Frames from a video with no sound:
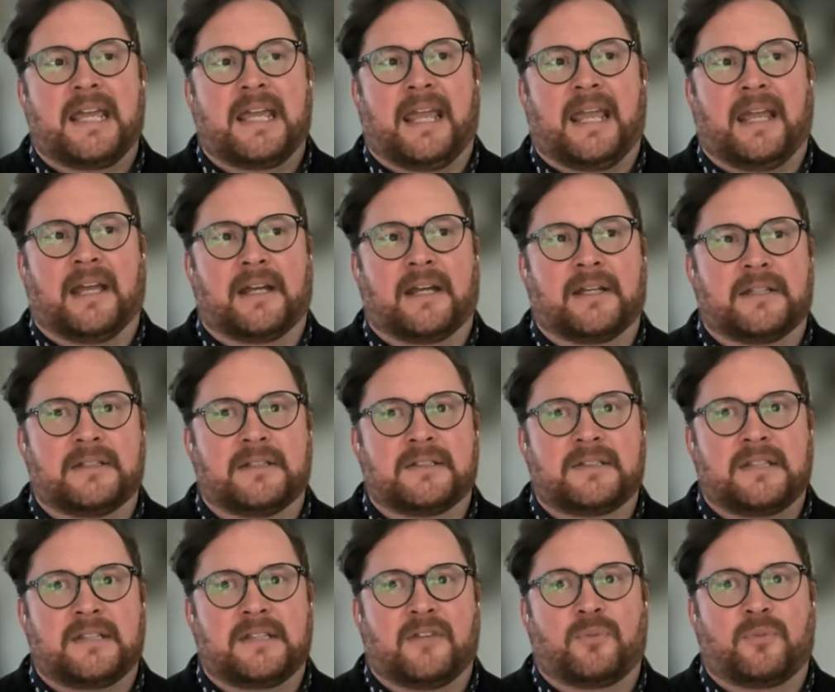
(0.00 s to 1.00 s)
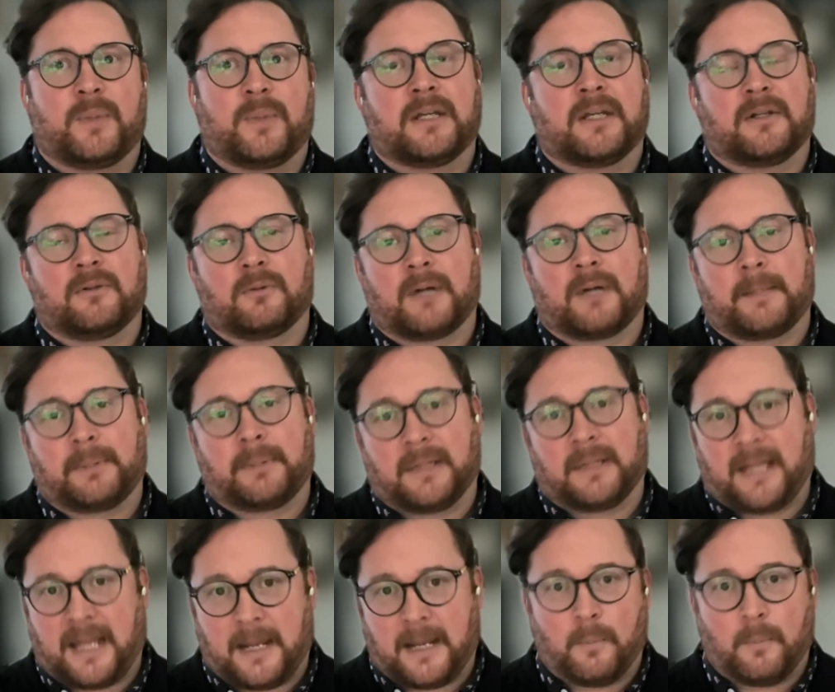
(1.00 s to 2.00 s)
And if we can
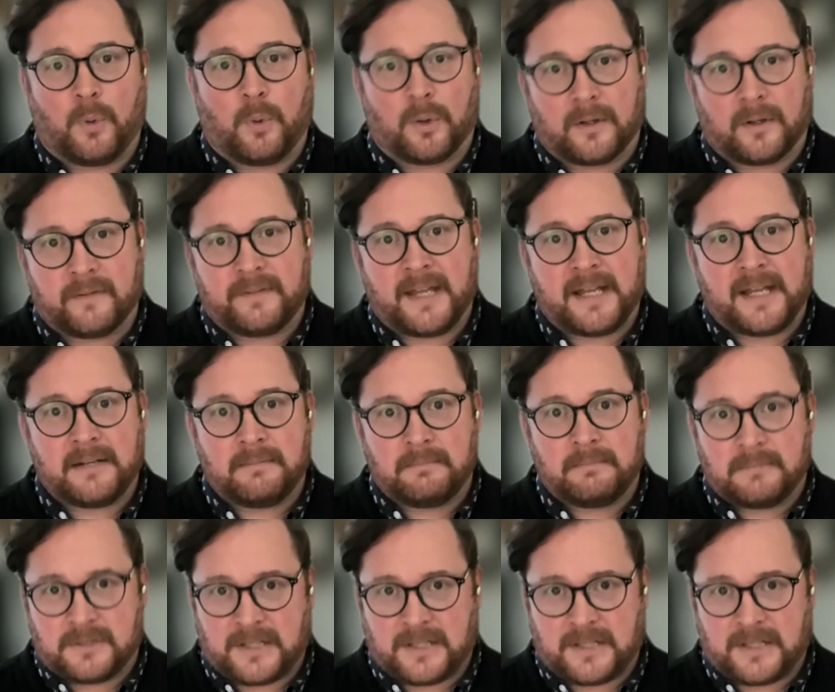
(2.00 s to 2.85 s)
replicate more of that